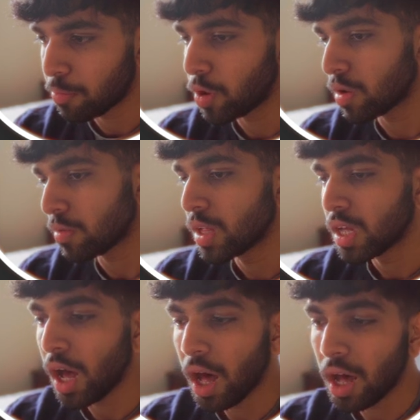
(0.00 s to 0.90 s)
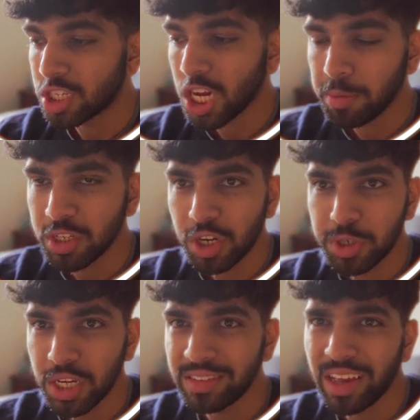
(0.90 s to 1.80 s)
some real job
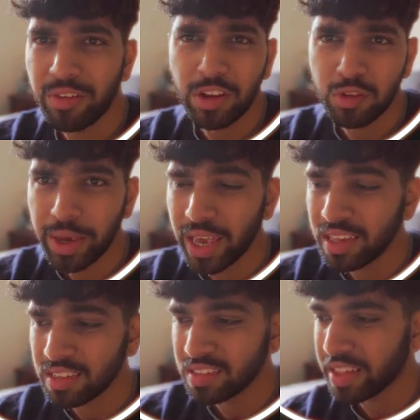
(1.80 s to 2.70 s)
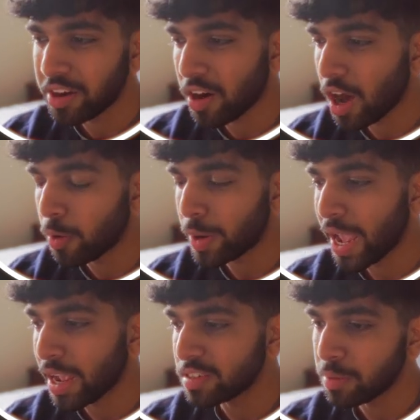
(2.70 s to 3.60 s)
descriptions and resume cases later on
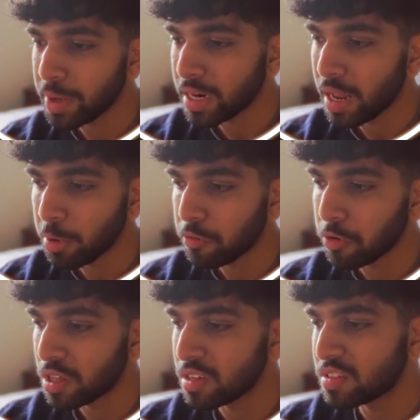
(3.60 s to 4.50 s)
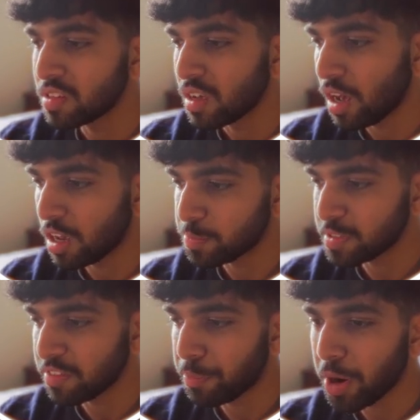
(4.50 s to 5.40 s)
when I actually make a demo for this
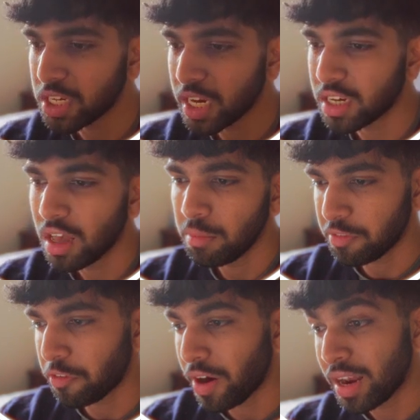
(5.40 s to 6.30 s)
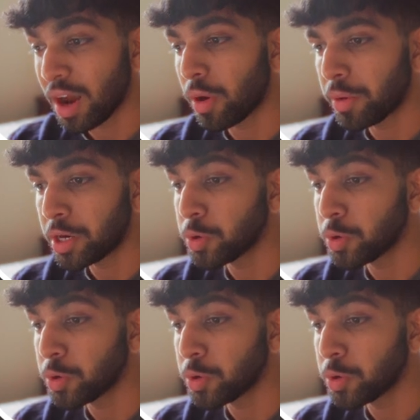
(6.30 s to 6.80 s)
specific project. But for right now, what I